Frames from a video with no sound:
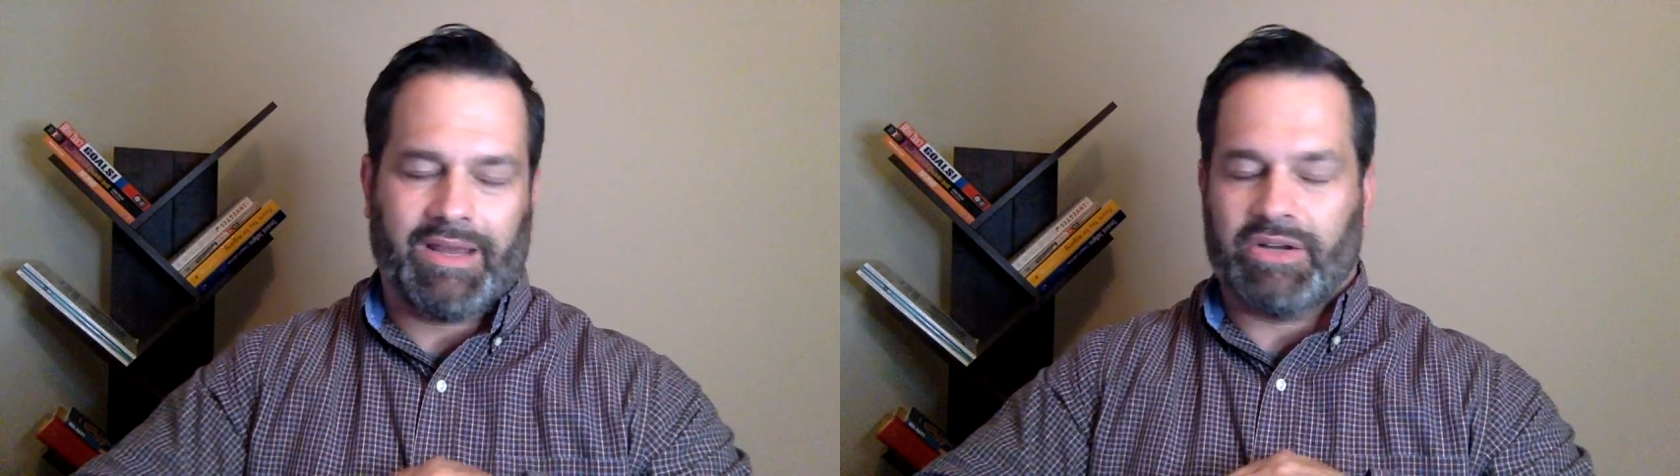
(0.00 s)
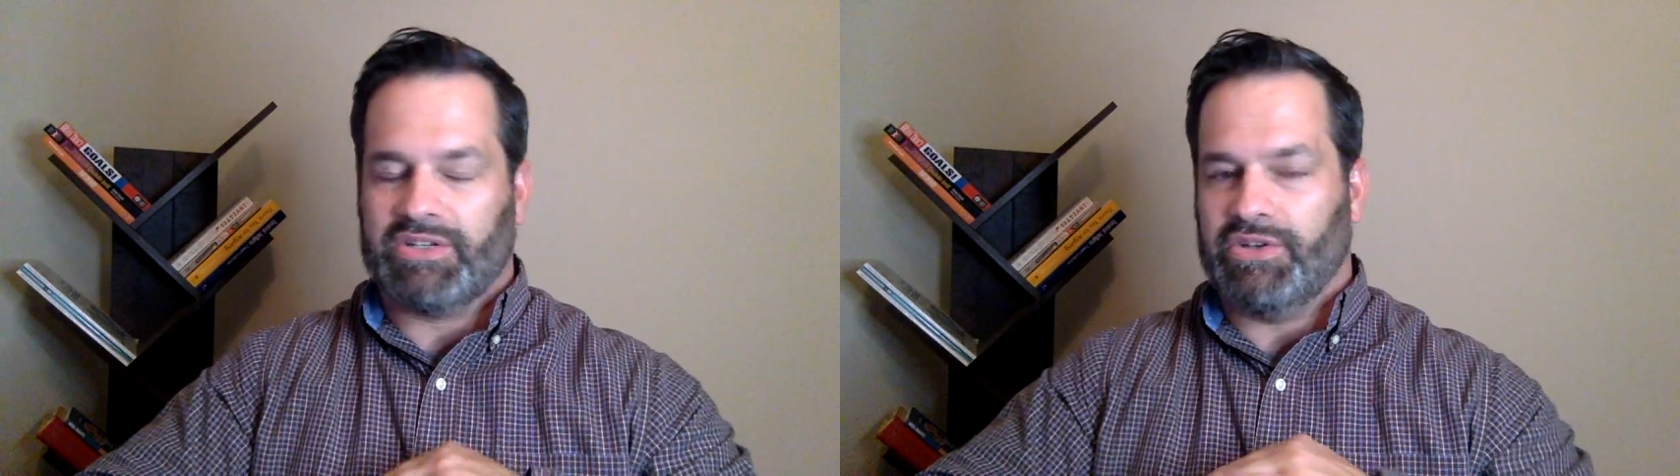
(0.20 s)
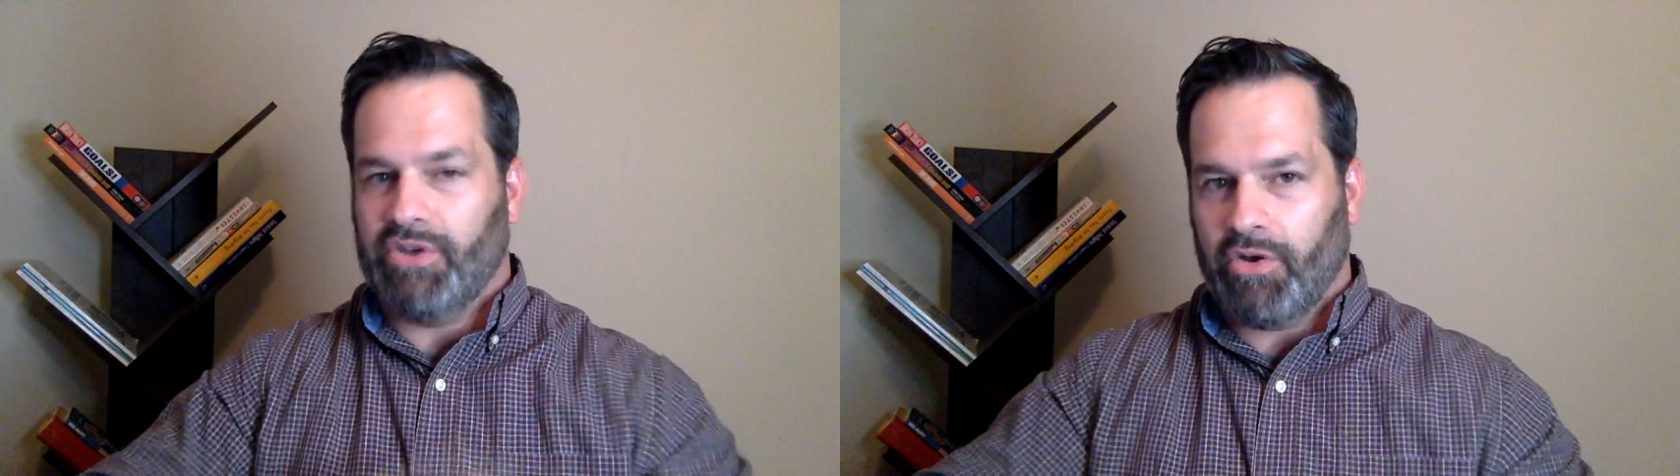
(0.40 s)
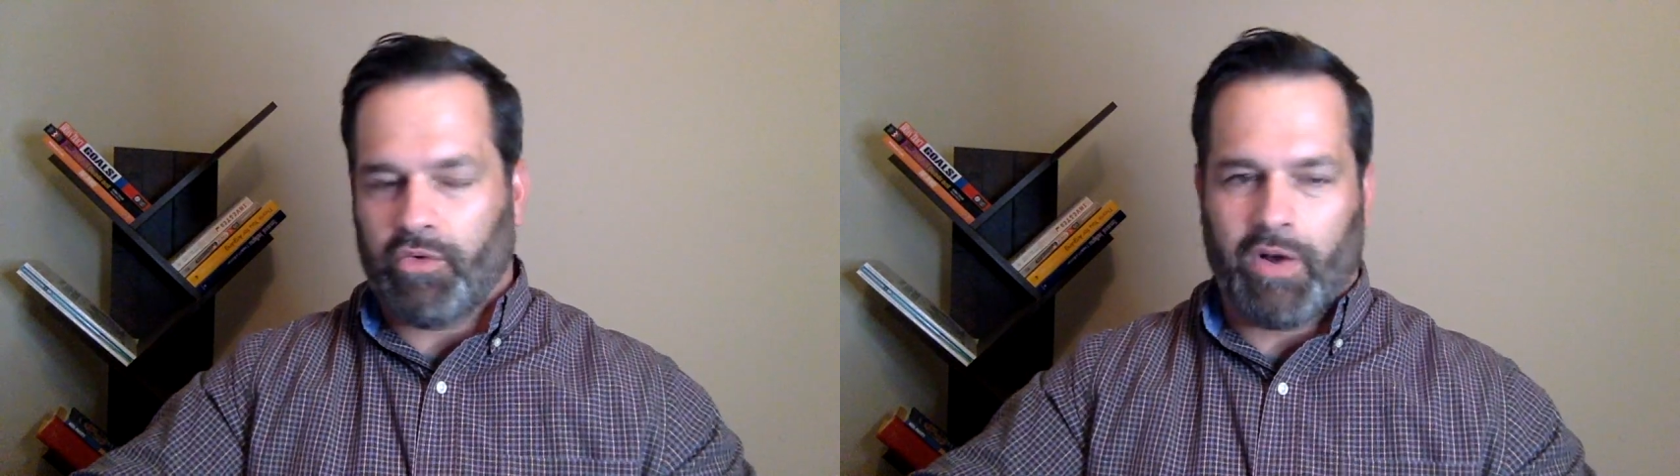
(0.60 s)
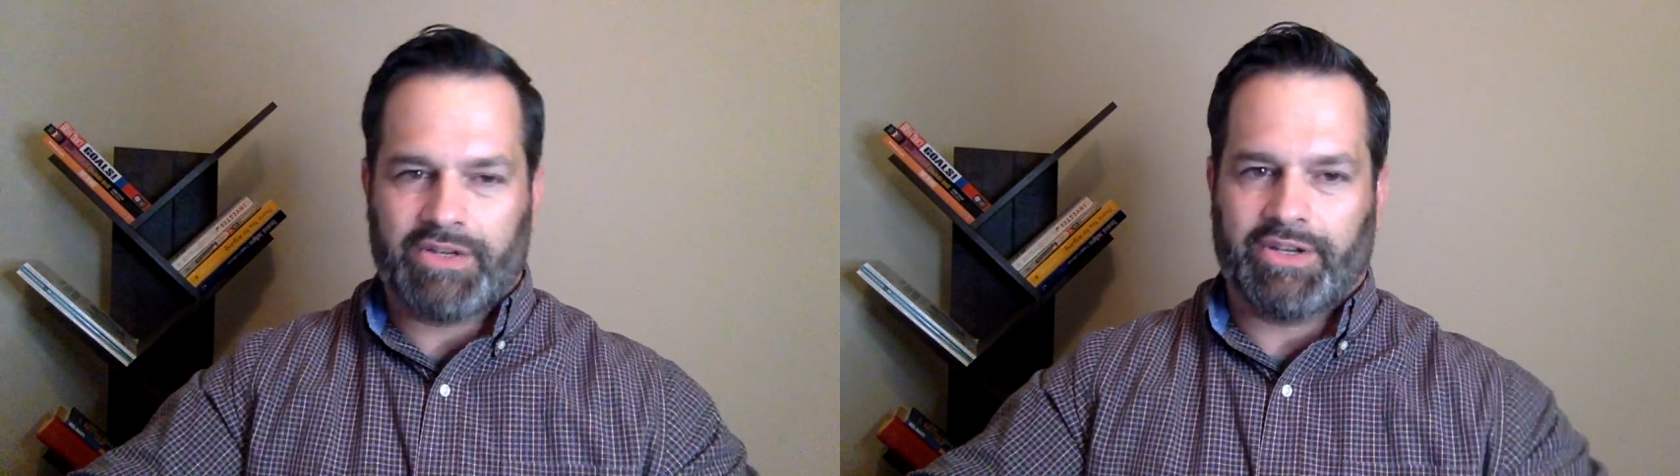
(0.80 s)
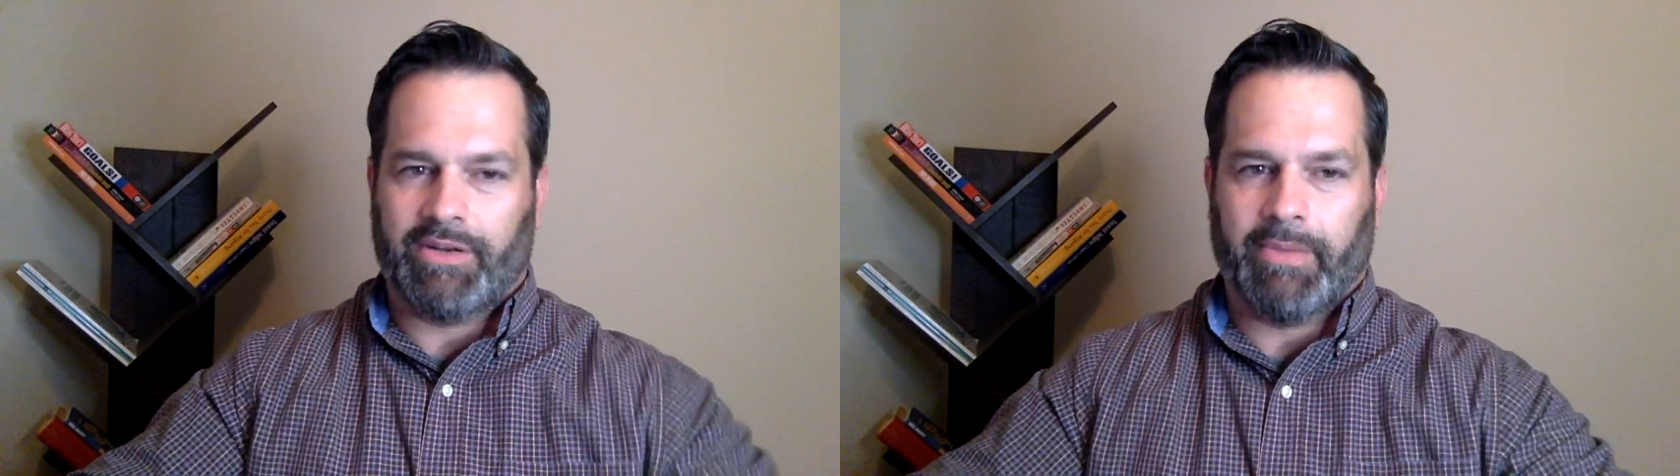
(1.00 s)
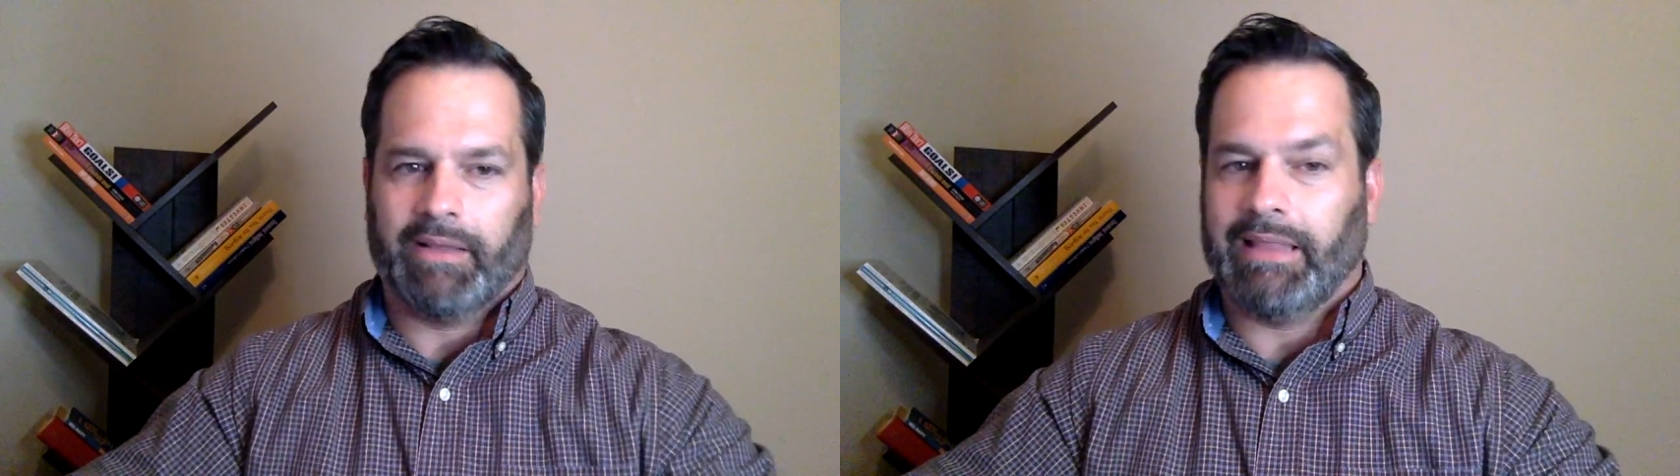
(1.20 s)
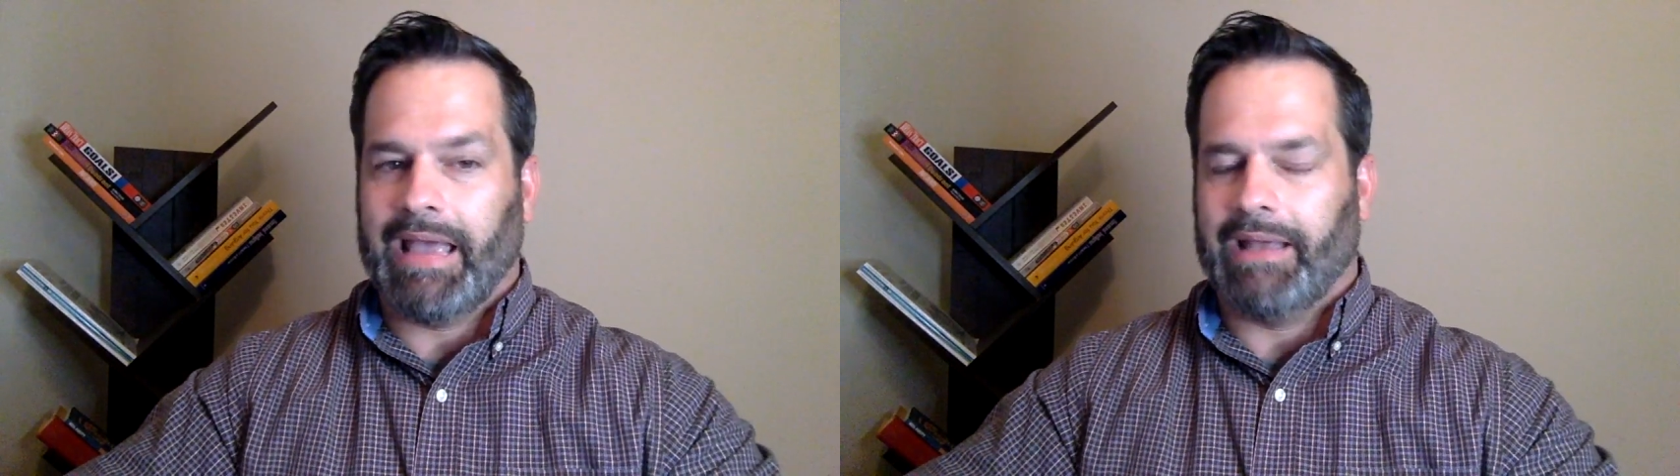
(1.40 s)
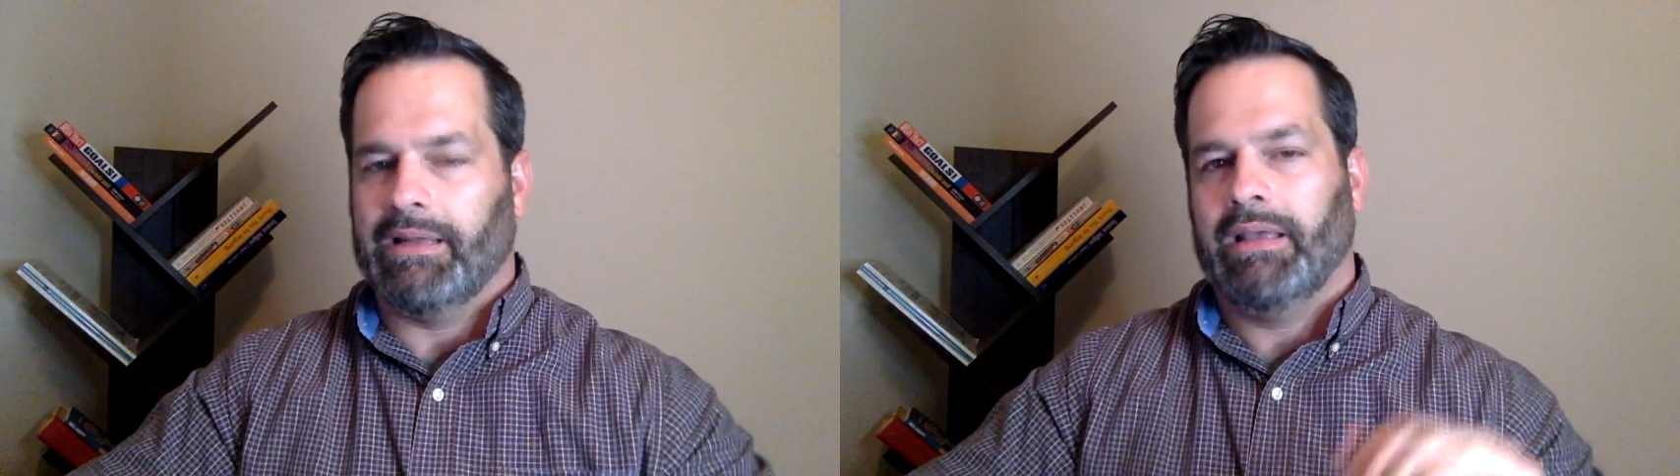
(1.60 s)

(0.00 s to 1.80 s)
There is no question about that.